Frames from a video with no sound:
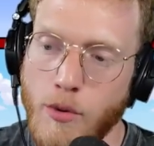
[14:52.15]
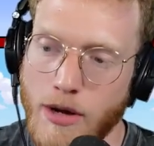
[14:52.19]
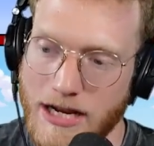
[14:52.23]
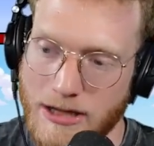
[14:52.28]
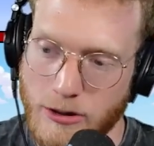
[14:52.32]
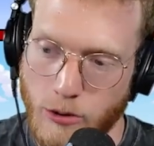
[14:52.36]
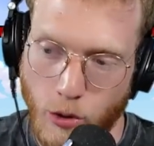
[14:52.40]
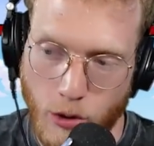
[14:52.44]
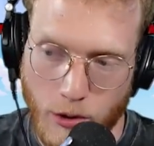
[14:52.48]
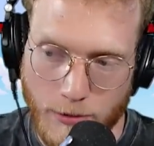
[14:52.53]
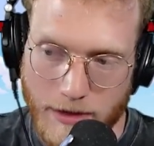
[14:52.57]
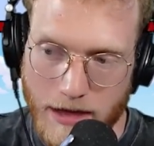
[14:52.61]
And I
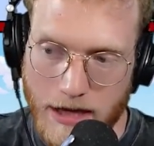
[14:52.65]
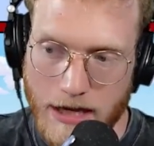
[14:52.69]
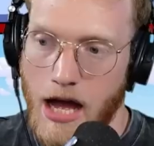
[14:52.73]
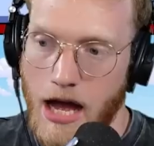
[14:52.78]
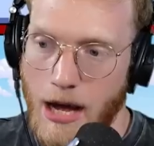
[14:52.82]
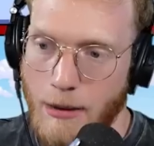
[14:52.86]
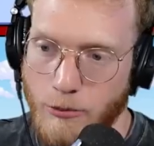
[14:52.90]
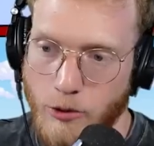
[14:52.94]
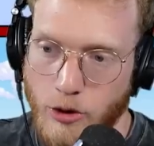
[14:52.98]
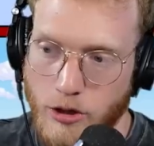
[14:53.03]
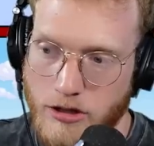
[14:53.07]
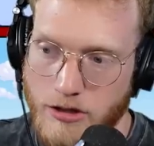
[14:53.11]
told him that
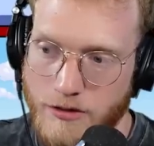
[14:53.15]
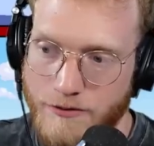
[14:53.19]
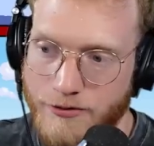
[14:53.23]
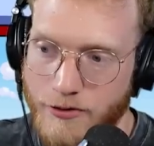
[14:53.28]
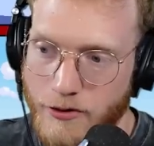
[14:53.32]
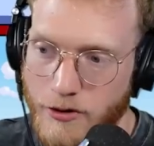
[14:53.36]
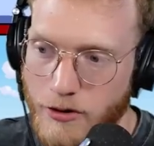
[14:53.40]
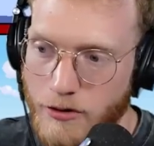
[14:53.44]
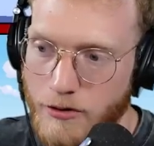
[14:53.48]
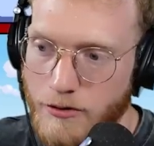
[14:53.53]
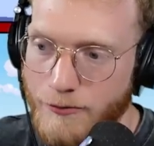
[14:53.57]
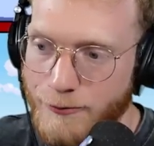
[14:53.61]
I'm looking
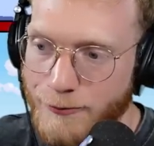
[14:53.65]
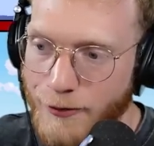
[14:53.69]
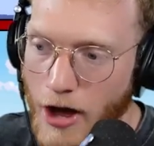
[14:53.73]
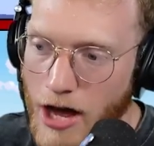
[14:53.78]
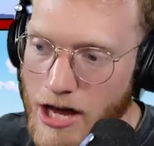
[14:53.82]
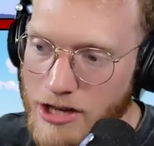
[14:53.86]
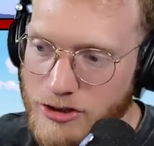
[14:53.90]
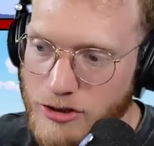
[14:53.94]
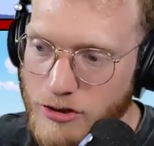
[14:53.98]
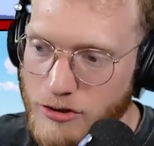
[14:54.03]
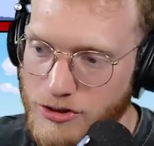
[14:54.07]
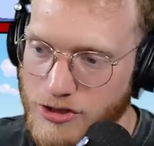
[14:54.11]
for
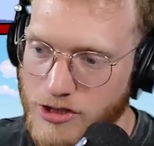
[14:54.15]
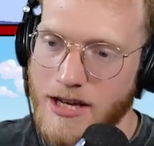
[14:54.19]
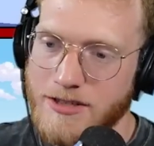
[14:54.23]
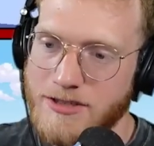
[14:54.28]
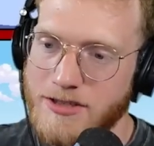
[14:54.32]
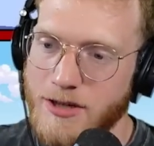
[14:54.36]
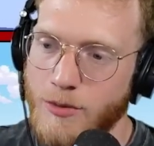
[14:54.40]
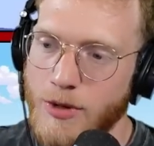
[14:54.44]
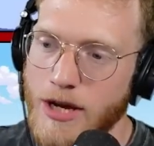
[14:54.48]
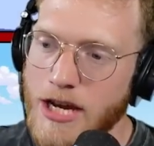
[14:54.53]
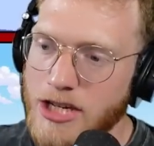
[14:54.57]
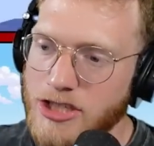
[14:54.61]
fossils. And
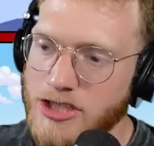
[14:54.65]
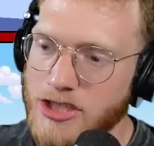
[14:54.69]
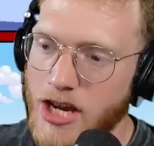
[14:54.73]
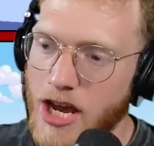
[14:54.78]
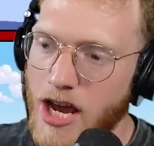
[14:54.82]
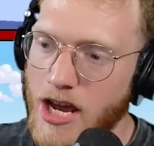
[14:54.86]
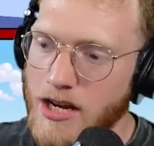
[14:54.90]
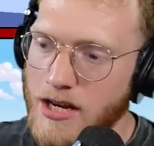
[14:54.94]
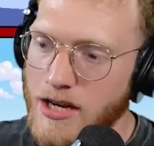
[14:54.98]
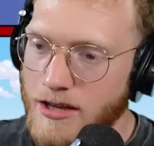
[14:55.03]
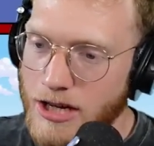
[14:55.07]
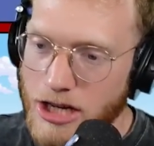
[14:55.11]
so he
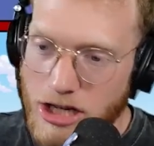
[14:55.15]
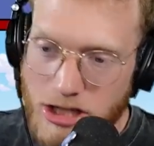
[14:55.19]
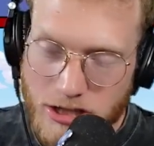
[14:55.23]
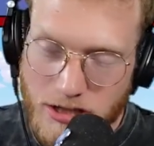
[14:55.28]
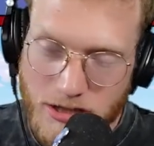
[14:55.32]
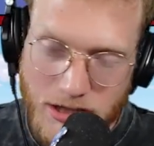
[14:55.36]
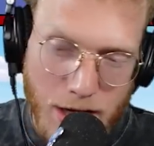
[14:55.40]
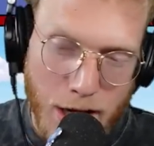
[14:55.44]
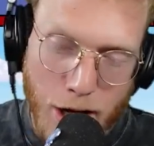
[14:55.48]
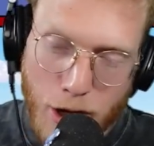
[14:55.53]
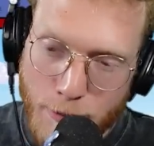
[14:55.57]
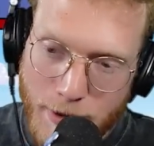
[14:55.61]
said that he's
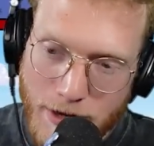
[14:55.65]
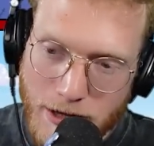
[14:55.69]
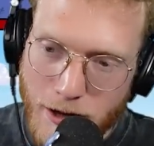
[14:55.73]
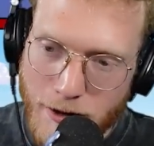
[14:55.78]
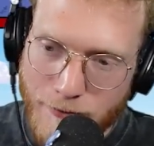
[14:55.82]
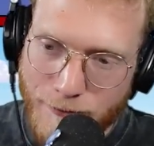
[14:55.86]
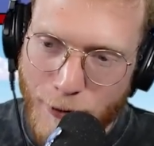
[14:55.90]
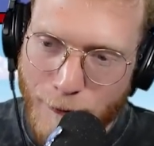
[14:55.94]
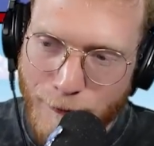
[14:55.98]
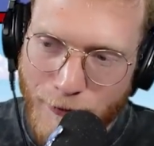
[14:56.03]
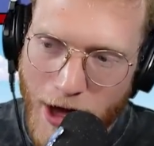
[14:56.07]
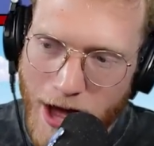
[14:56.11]
gonna help me look
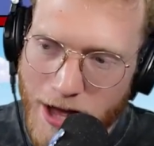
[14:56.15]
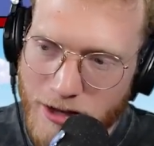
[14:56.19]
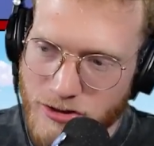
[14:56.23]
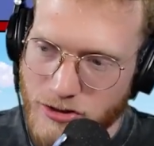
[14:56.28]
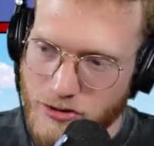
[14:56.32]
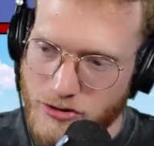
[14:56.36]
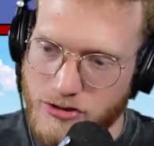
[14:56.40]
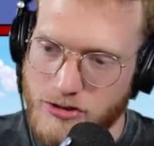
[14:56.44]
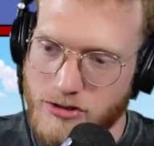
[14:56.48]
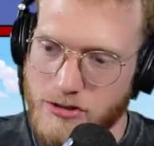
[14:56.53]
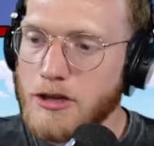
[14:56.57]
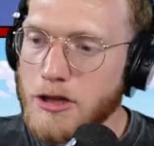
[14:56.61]
for
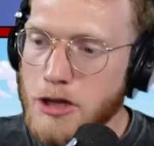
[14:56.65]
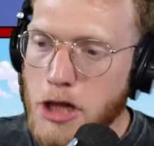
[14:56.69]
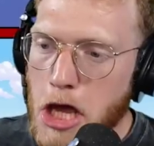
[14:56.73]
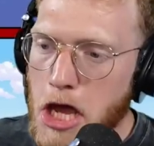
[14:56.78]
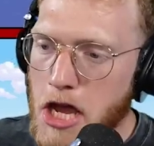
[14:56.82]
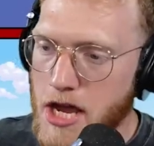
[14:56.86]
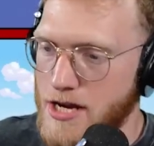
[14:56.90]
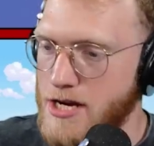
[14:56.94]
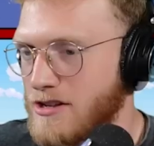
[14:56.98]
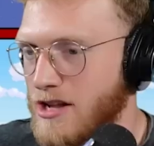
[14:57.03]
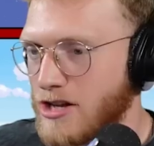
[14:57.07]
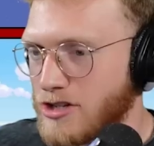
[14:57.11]
fossils.
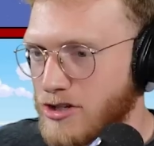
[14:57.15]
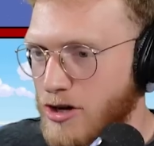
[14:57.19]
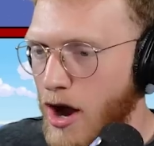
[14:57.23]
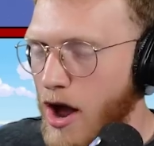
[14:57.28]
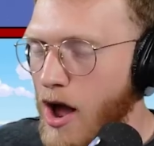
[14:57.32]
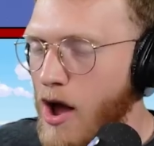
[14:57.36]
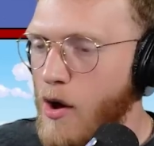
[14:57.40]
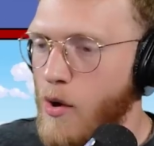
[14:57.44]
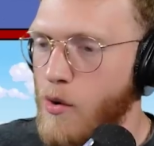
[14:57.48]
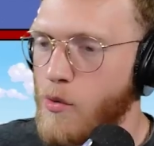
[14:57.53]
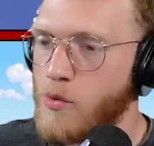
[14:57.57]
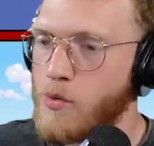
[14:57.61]
Let's go.